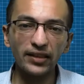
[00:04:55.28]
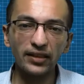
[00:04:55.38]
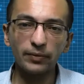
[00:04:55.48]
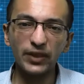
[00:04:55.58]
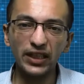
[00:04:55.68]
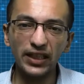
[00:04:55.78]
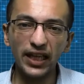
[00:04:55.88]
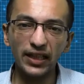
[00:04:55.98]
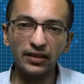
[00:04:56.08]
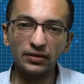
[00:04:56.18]
in a meta
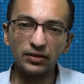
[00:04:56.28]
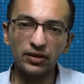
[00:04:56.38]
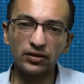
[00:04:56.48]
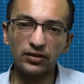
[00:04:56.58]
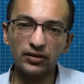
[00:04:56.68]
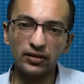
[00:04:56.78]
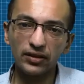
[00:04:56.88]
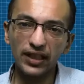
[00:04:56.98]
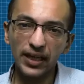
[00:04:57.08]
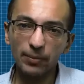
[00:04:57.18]
tag, there is
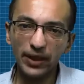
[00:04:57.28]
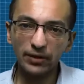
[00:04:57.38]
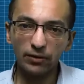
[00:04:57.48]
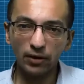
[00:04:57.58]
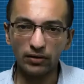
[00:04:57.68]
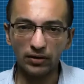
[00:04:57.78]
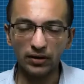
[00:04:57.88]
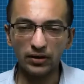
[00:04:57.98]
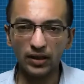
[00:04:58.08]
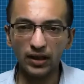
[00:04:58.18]
name and
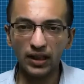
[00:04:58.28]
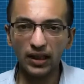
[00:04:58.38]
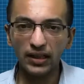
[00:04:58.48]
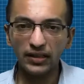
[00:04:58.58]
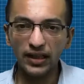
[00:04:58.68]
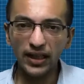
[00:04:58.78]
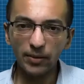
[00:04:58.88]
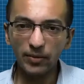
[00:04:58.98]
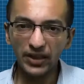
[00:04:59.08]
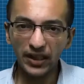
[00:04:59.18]
content. The
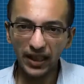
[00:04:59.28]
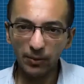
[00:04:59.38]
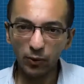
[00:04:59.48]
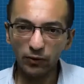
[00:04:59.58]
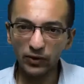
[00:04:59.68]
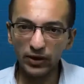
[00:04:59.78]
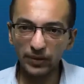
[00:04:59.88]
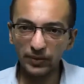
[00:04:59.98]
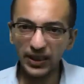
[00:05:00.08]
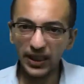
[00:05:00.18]
name is the name of the
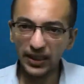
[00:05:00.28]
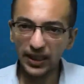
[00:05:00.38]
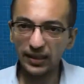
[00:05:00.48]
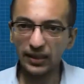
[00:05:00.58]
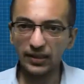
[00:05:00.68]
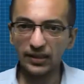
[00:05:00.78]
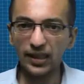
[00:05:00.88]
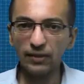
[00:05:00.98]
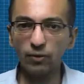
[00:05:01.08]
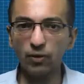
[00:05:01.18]
metadata
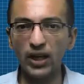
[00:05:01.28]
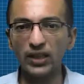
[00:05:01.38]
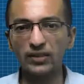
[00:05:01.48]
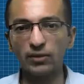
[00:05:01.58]
itself, while the